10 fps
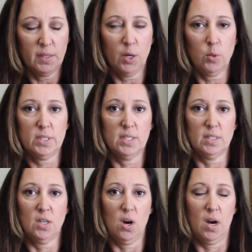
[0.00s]
there was
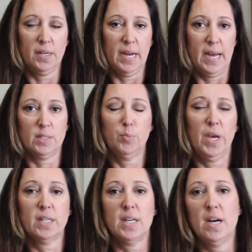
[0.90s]
this God
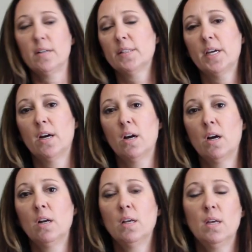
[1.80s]
aspect out
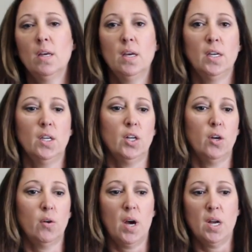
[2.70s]
there,
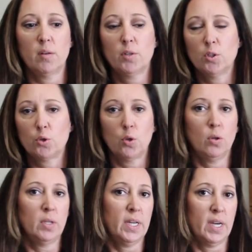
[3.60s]
kind of
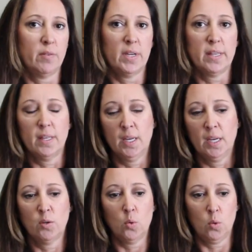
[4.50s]
controlling
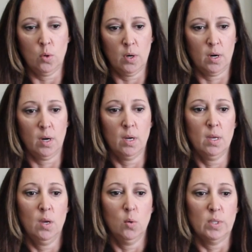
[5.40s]
everything, or
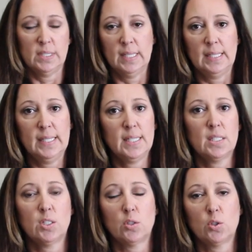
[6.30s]
was at
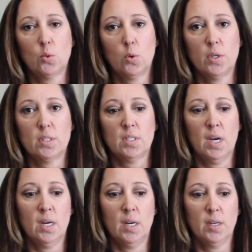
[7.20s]
least a source
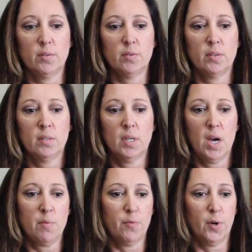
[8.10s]
of
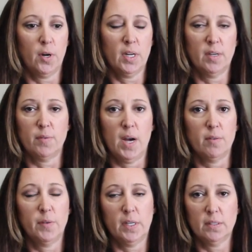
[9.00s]
comfort if I
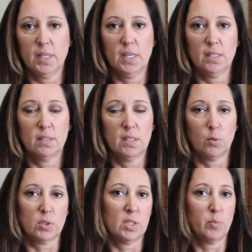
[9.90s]
felt that there
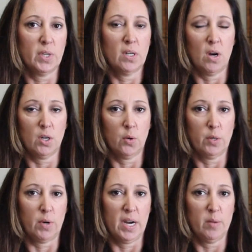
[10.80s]
was something not
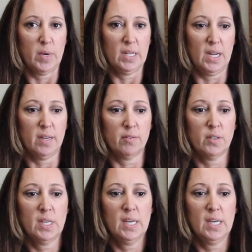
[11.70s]
going right in my life.